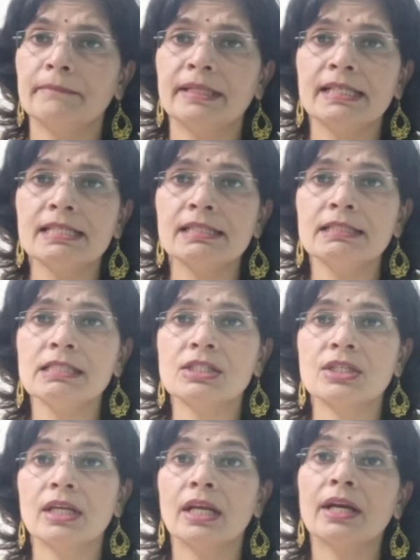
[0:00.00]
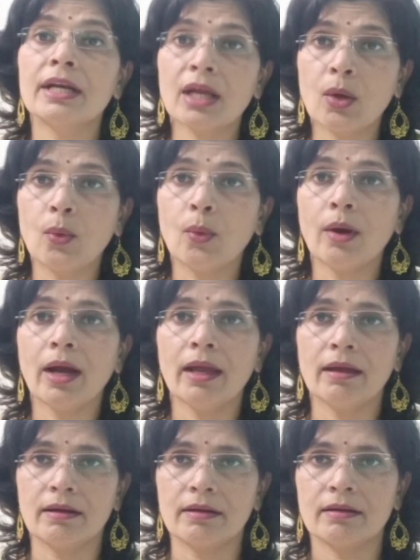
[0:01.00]
doesn't
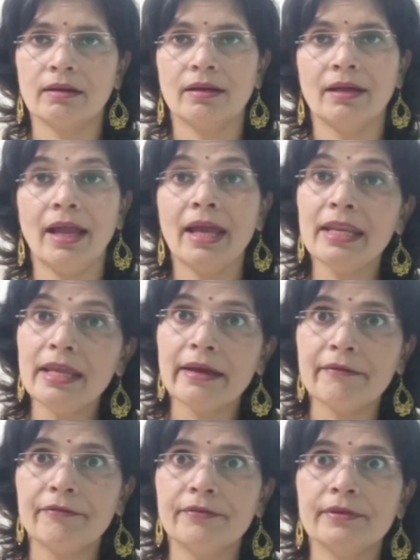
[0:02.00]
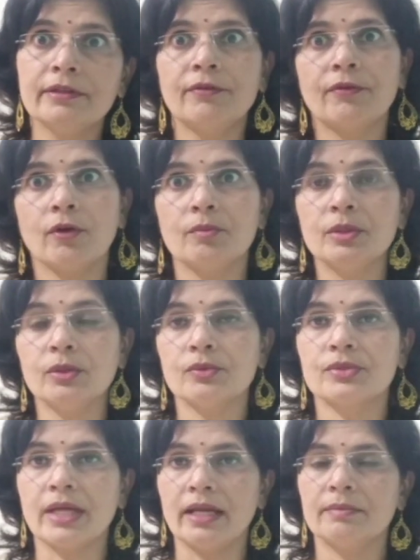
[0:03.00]
require any effort from your
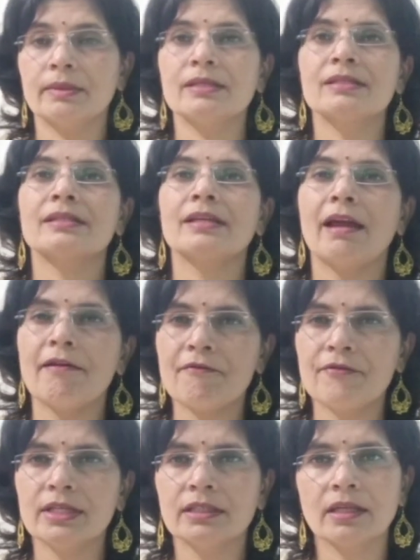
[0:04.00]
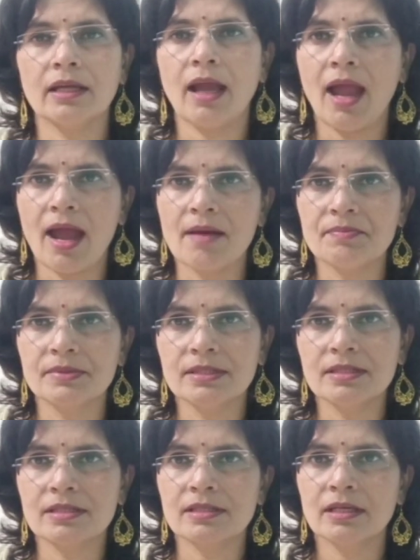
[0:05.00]
side because everything
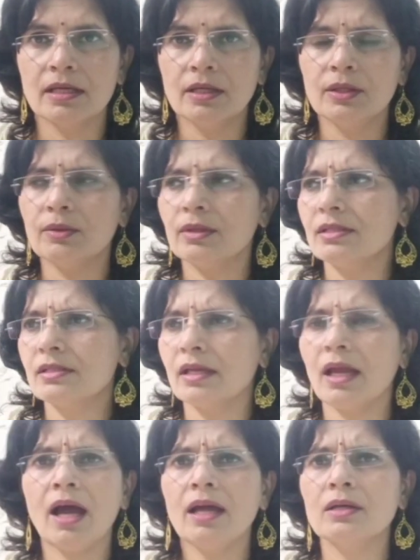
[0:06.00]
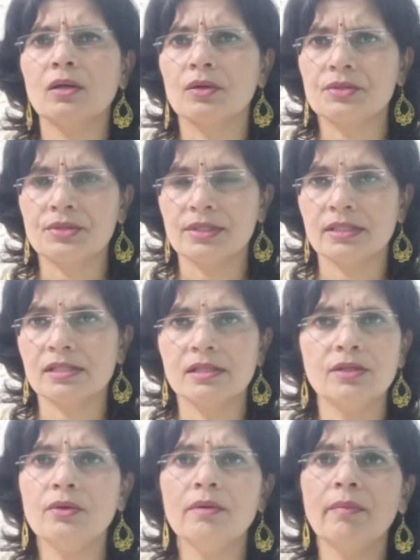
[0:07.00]
happens, you can say, unconsciously.
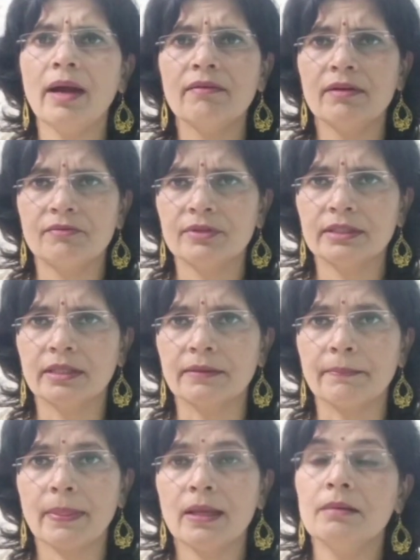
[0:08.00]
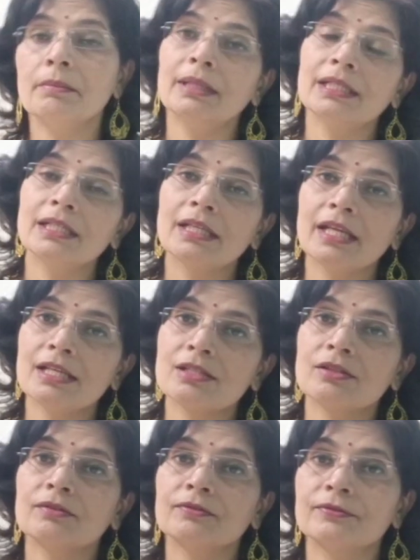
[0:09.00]
You imbibe everything. But in
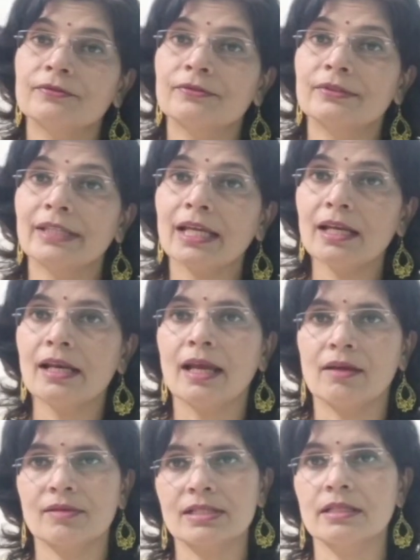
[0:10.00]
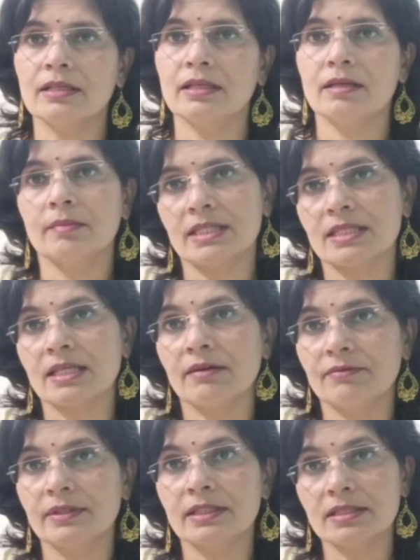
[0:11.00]
case of second language learning, much
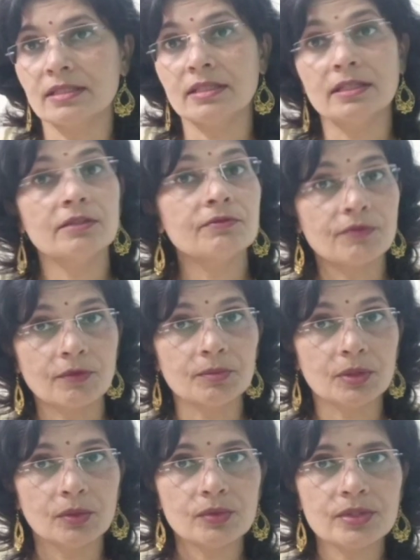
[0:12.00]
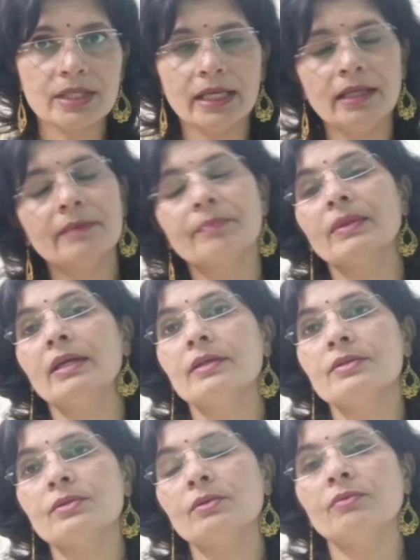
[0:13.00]
effort is needed from your side.
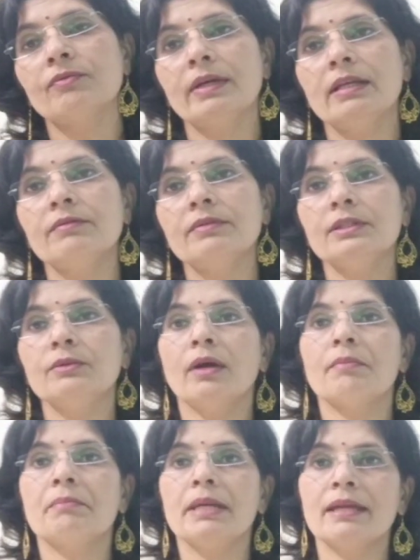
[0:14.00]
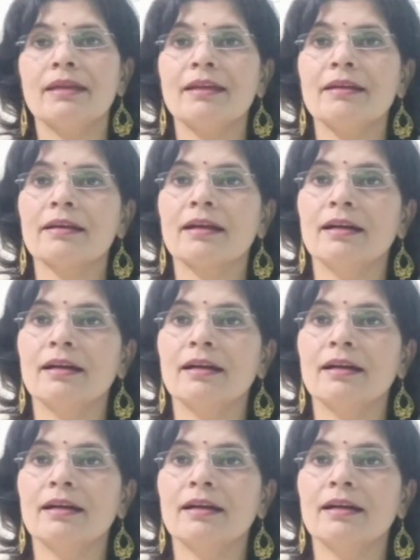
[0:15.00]
So whenever you are making